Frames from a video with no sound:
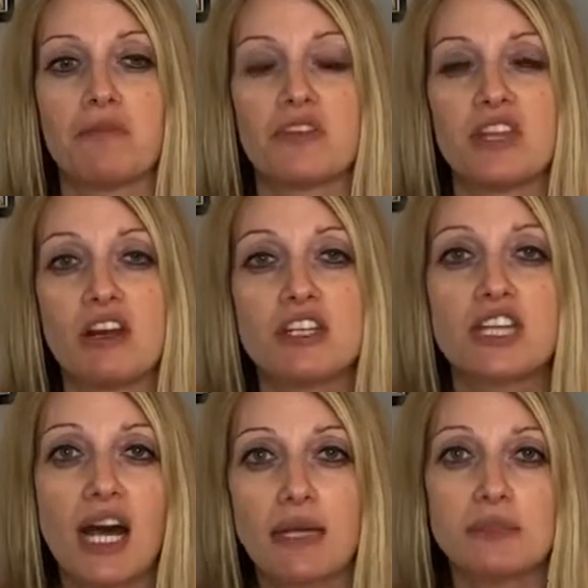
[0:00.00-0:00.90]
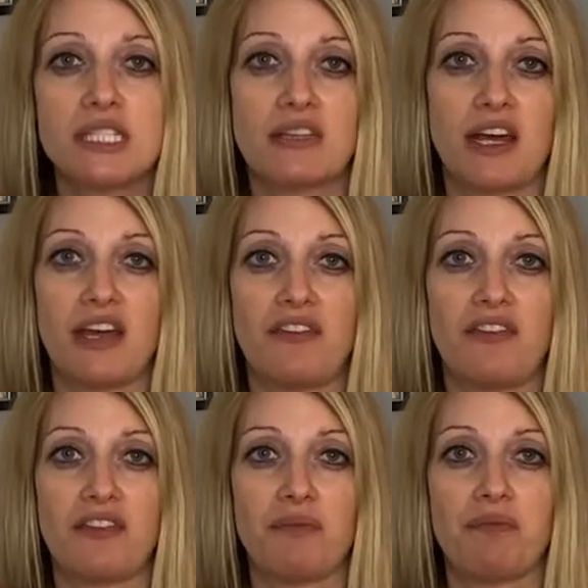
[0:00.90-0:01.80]
there are times in life,
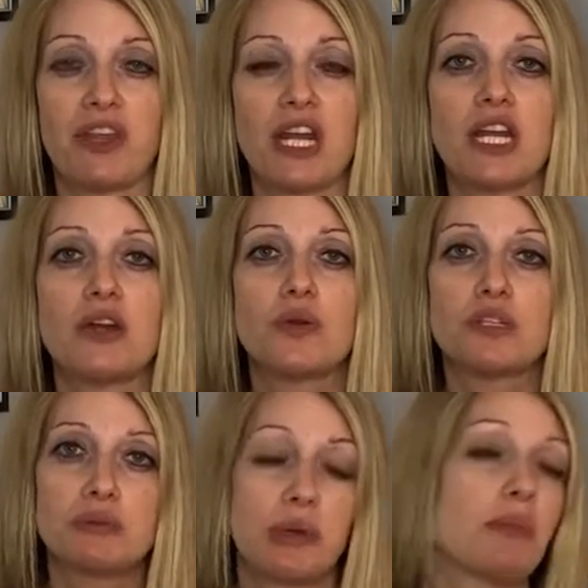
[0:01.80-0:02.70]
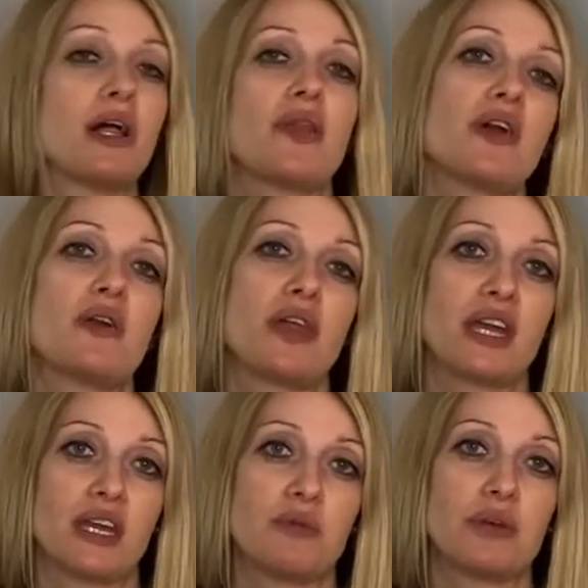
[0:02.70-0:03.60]
and I know there's people out there that
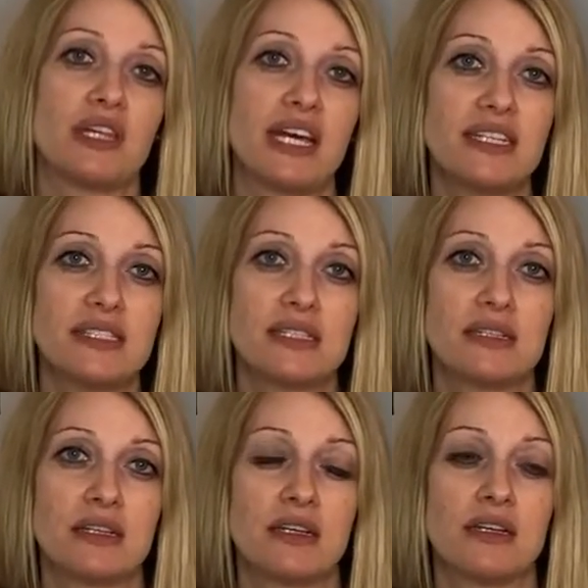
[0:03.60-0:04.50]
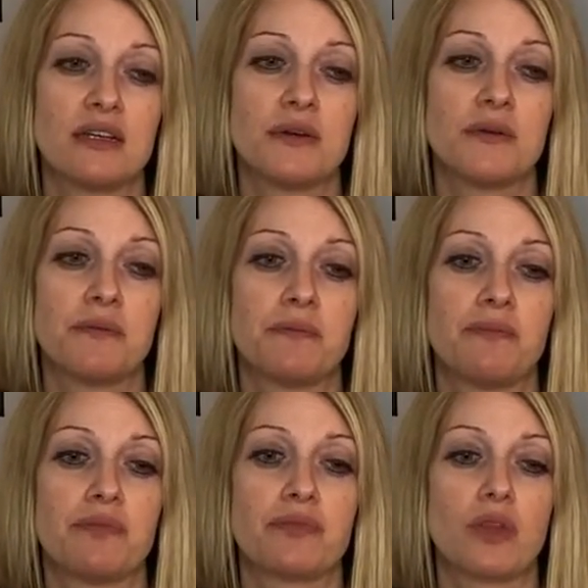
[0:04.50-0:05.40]
can relate,
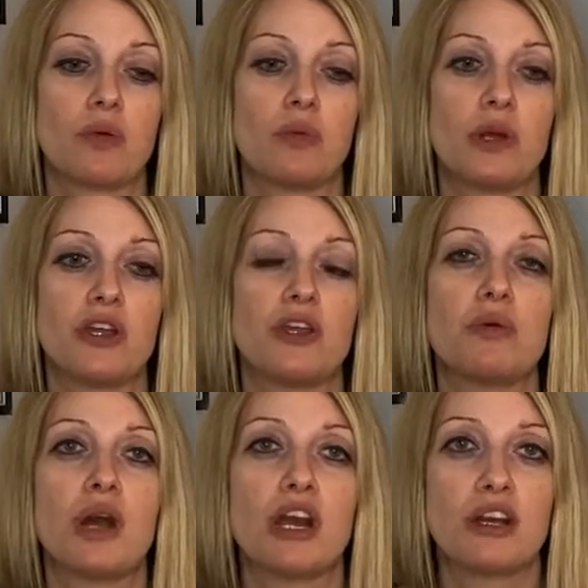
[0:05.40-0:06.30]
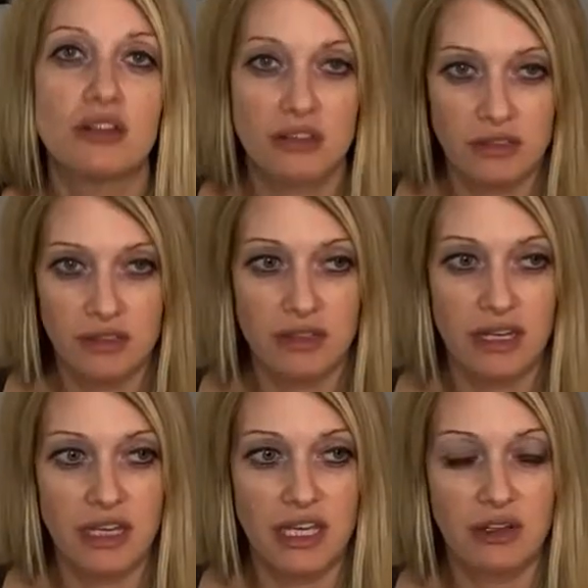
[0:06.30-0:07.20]
where you are
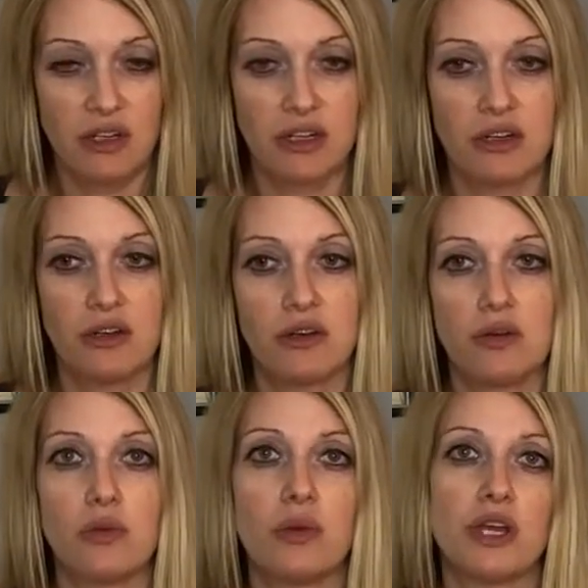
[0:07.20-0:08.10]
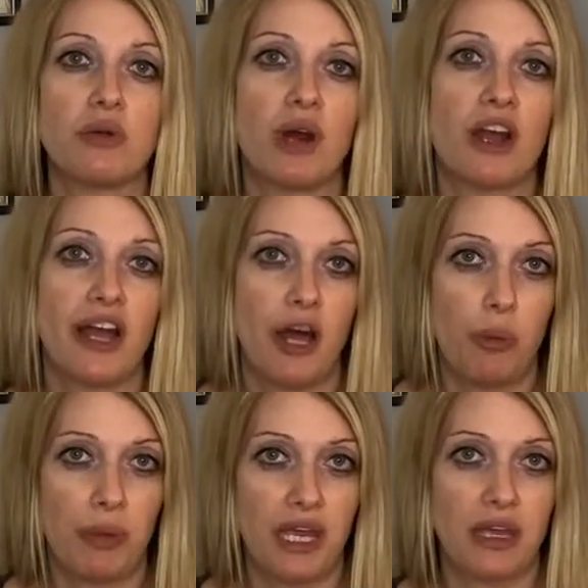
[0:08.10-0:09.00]
a healer, where you are
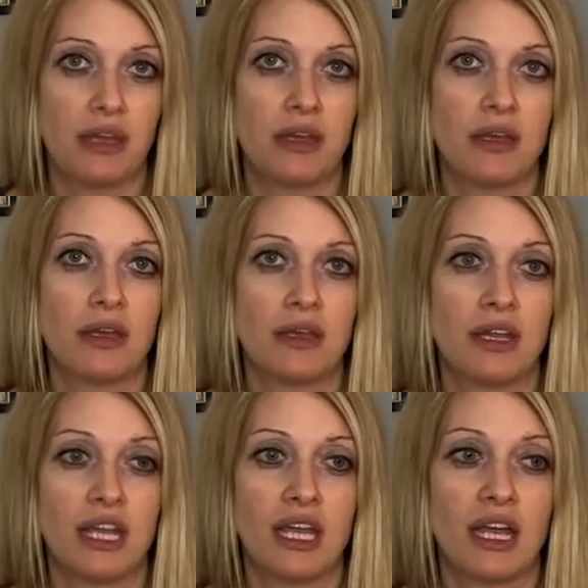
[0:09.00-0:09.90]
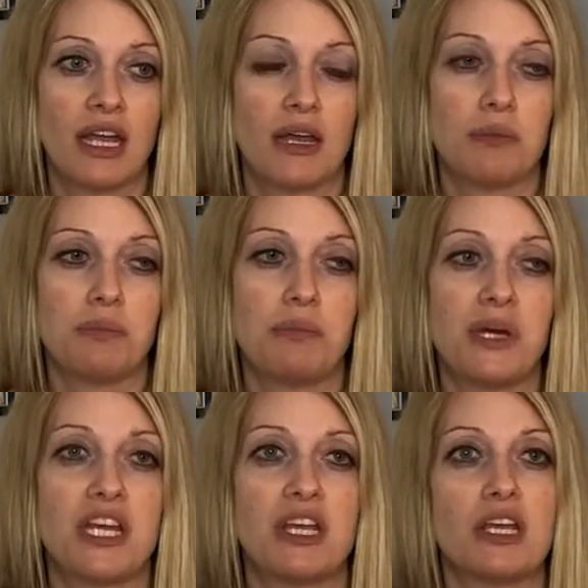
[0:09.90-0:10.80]
helping,
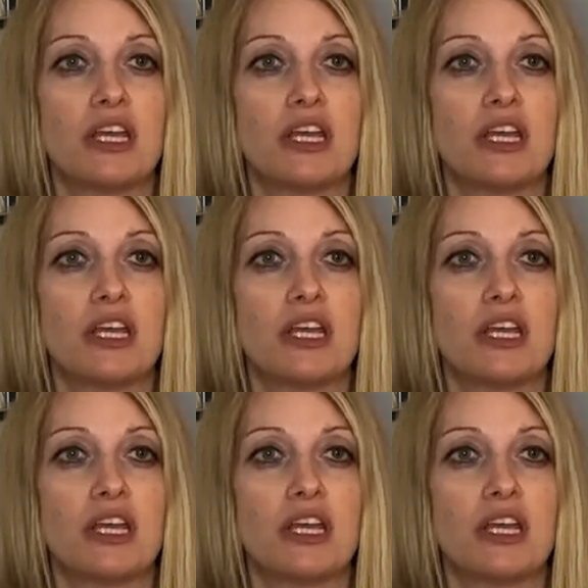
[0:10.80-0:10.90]
but